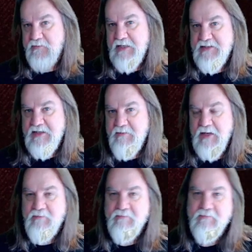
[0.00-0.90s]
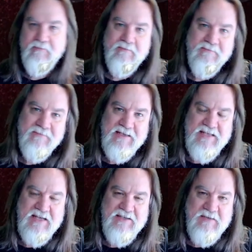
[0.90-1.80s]
That's it, man.
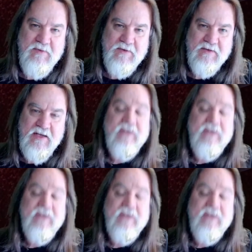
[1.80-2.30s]
It's that simple.